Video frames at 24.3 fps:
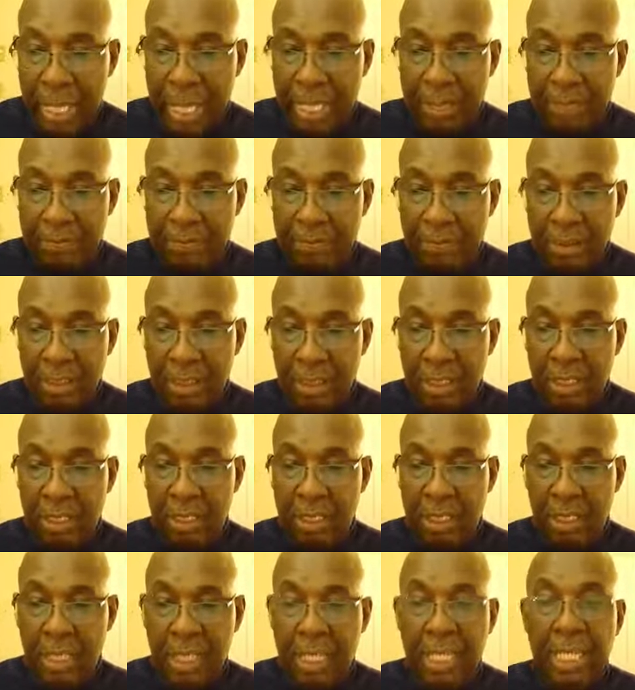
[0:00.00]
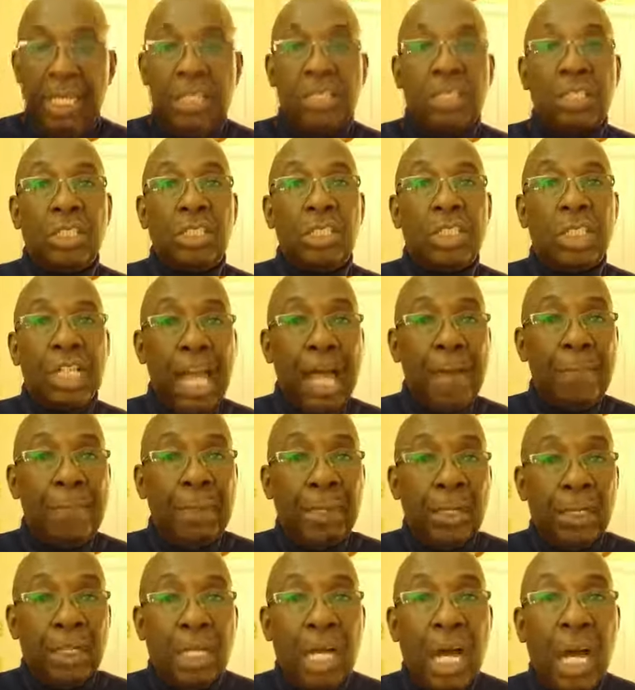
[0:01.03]
behalf. It's a
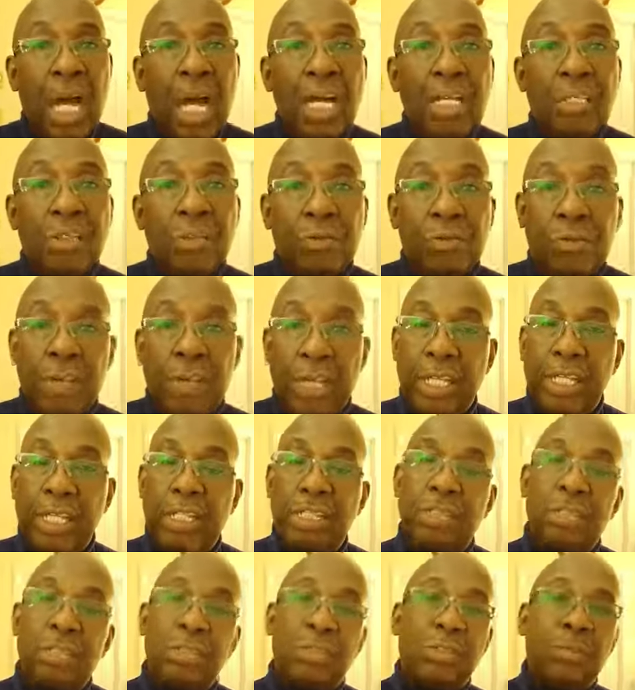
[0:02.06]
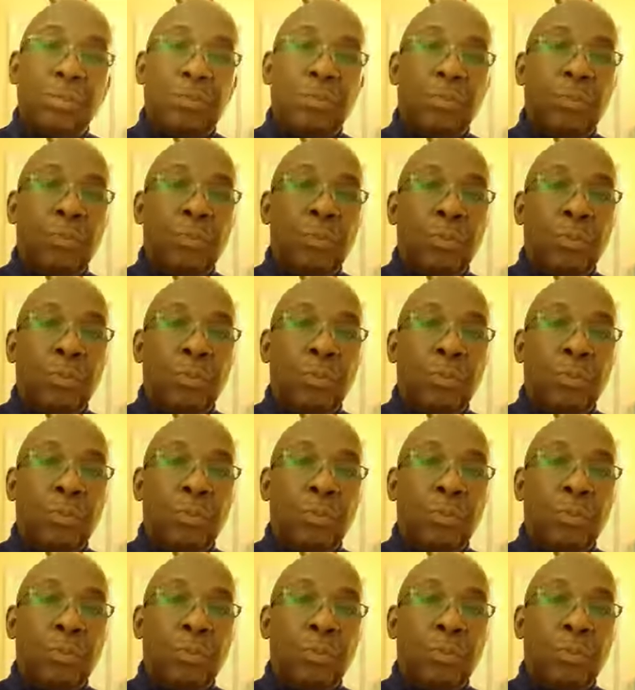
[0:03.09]
slap in God's face